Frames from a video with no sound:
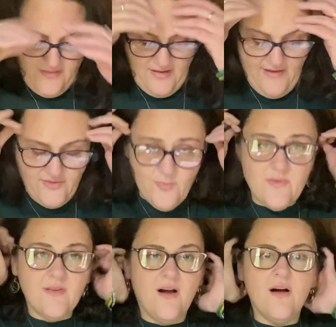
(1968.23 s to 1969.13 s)
I have to
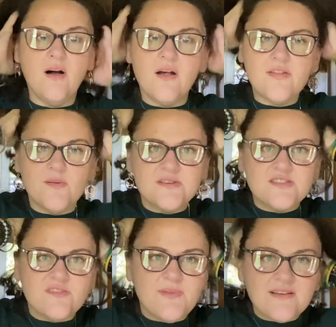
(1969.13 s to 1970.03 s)
put, so much
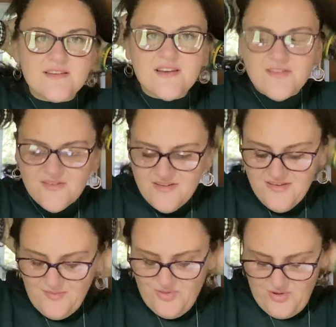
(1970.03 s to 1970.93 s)
stuff back together because I
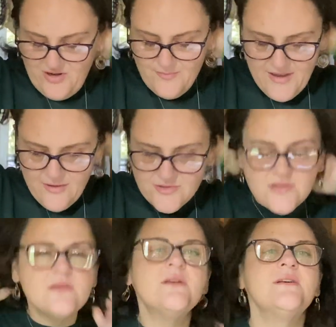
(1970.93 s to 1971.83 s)
just been throwing it on my couch.
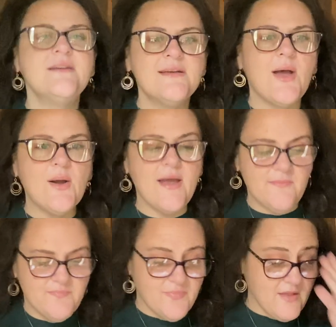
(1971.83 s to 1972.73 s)
Okay,
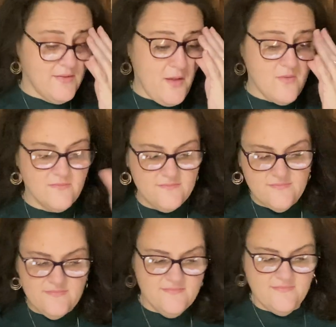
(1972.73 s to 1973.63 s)
so
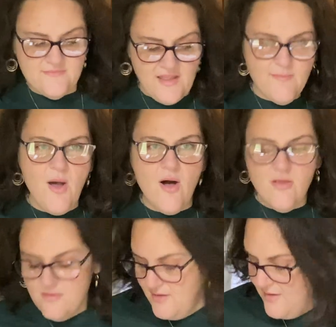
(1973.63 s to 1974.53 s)
that's my
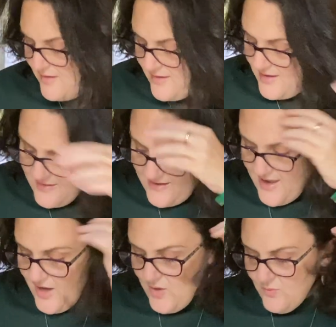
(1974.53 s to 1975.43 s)
haul.
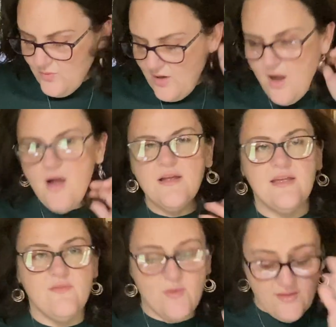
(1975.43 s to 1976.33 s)
Now, well,
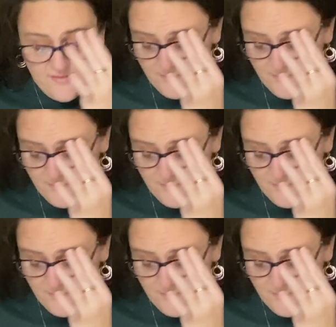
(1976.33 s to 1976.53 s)
giveaways.